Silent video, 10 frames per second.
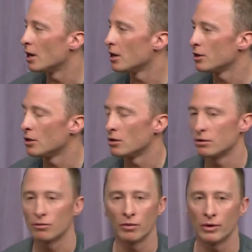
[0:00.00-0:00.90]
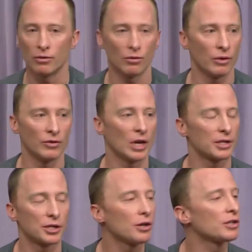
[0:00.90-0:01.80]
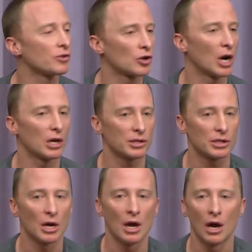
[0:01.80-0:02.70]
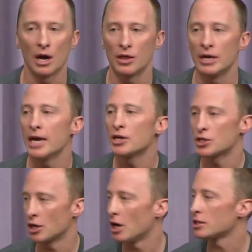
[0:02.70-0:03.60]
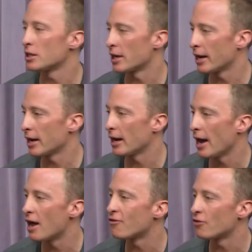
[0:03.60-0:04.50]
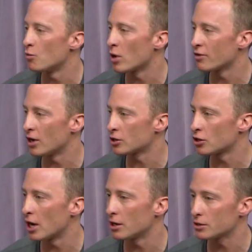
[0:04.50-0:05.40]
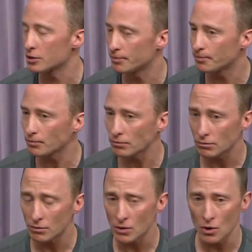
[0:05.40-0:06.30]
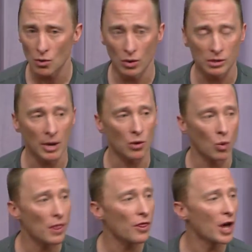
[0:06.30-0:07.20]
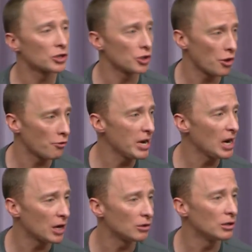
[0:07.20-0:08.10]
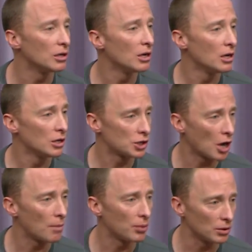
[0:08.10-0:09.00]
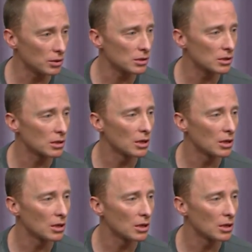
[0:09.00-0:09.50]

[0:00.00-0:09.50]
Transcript: You know, we've done a series of trials. The latest data that I have from one of our trials was about 1,300 samples,